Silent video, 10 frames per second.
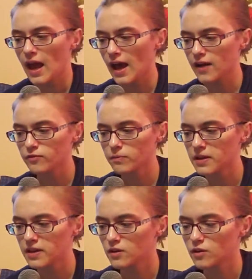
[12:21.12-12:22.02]
have
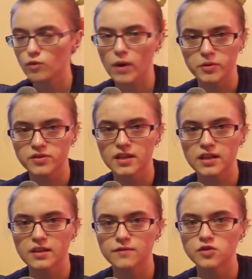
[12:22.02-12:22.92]
been
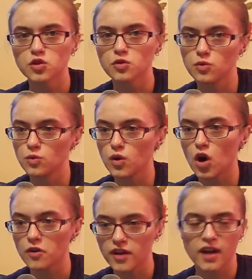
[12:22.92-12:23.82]
representatives who
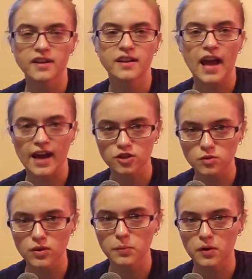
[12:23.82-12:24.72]
are not
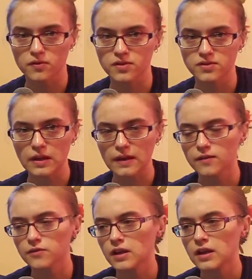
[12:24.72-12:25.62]
actually part of the
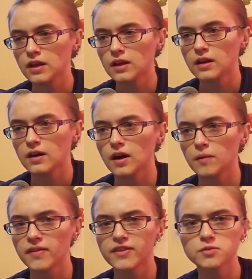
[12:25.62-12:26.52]
CDF.
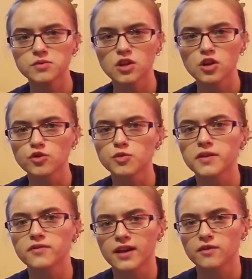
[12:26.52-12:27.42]
And this was a huge
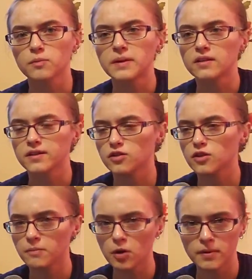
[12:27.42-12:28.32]
red flag for me, like
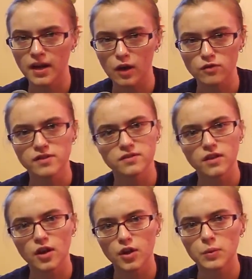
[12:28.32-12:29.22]
the moment I heard this
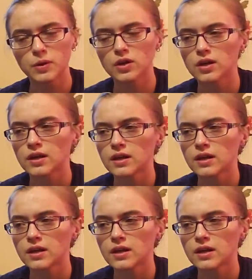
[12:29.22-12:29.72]
in the audiobook.